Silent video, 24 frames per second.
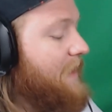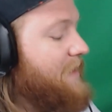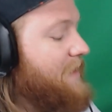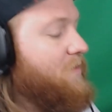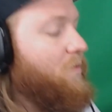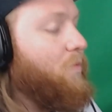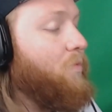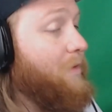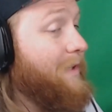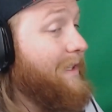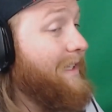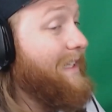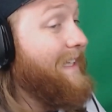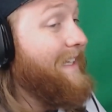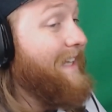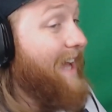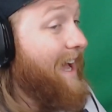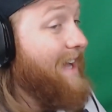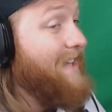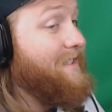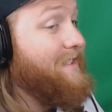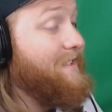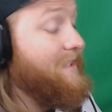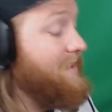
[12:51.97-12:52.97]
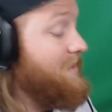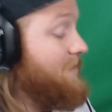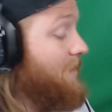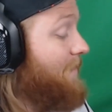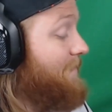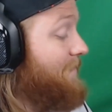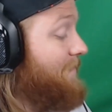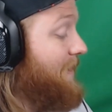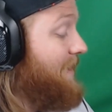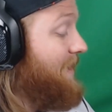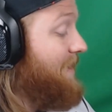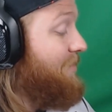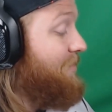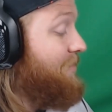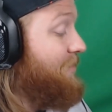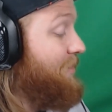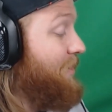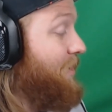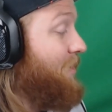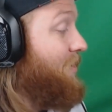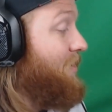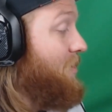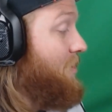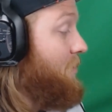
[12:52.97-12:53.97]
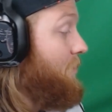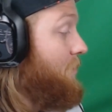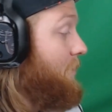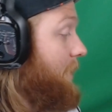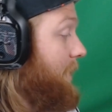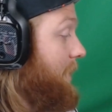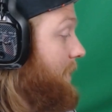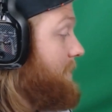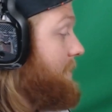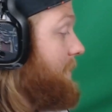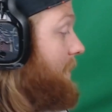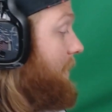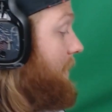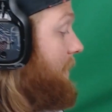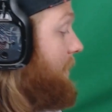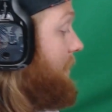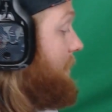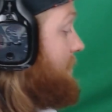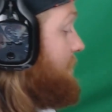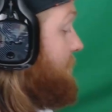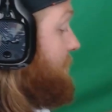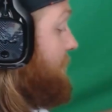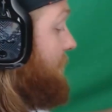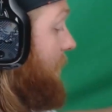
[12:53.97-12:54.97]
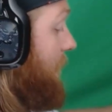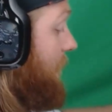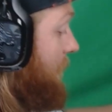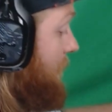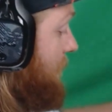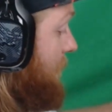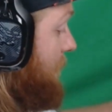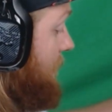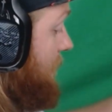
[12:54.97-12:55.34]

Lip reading: It's really nice. It's all very thorough, and it's very